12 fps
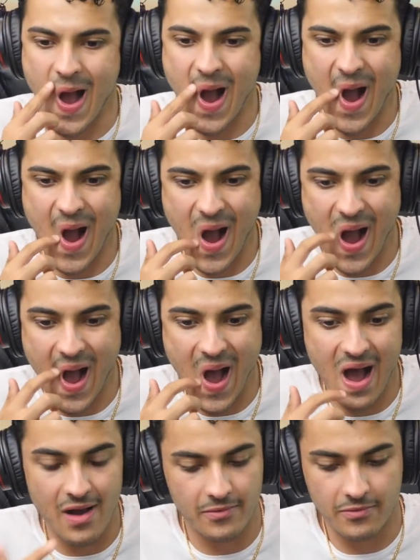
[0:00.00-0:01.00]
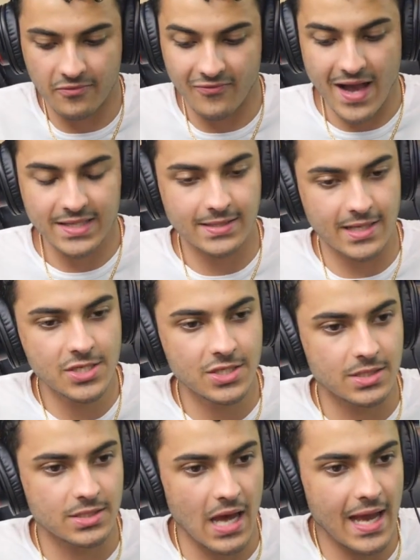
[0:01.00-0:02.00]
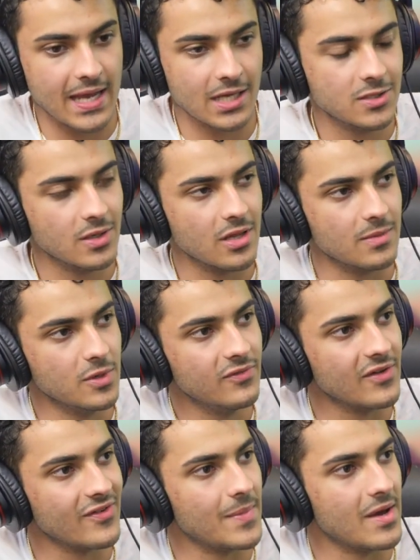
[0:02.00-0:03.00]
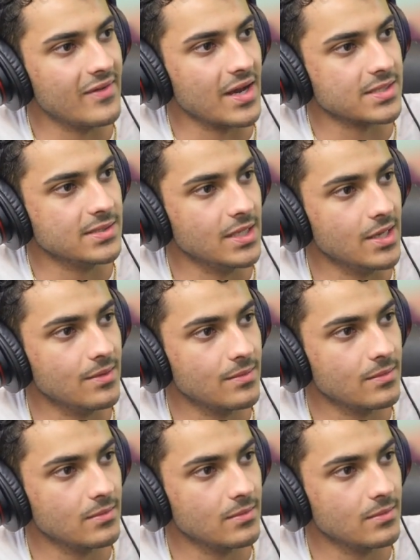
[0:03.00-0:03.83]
Vaccinations. I can't do another movie if I'm not vaccinated.